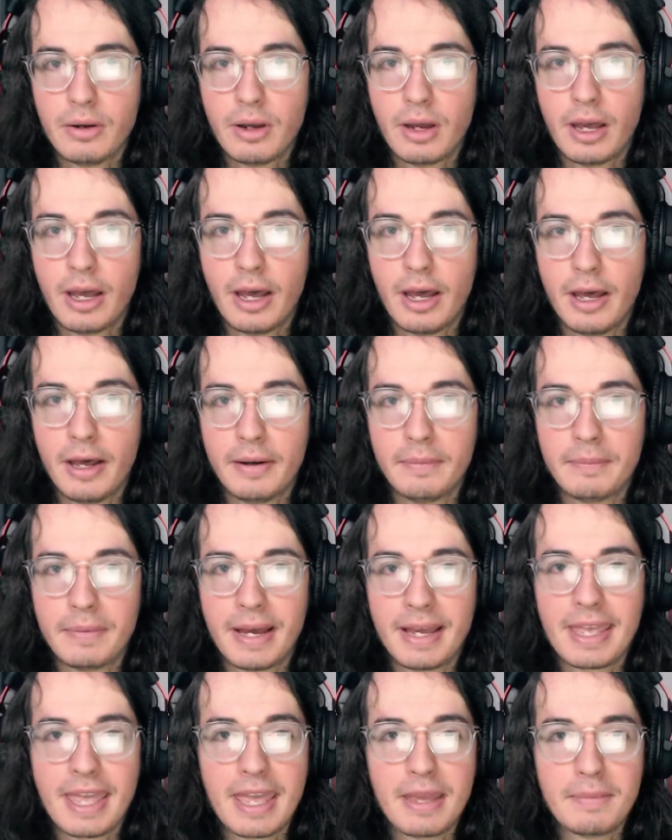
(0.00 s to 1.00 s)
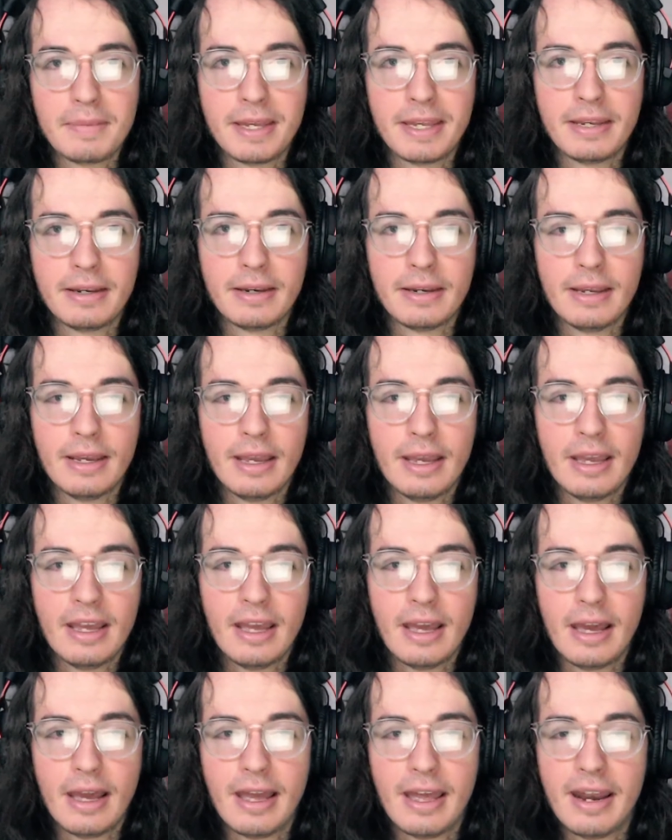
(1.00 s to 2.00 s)
I came in,
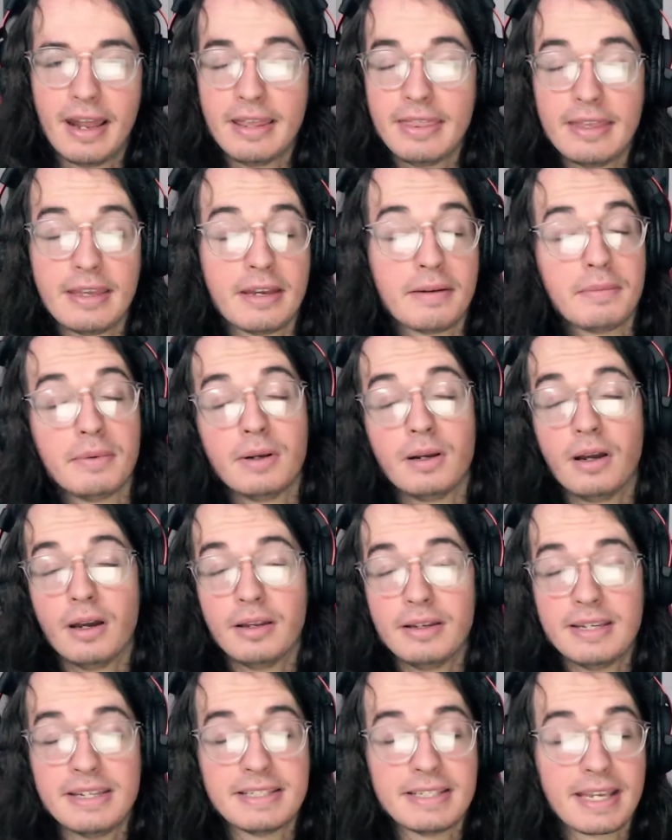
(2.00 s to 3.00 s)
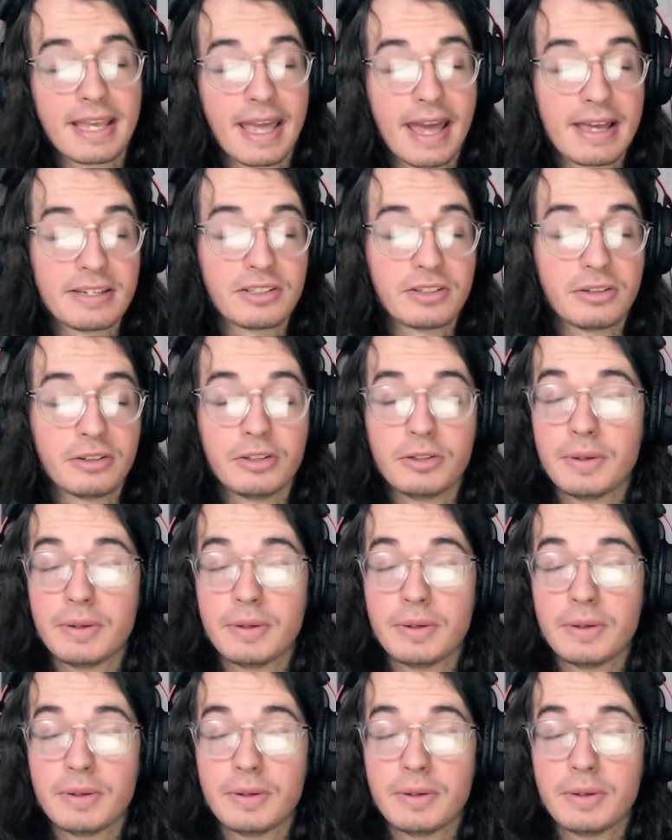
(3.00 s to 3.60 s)
and I think I'm a decent caster.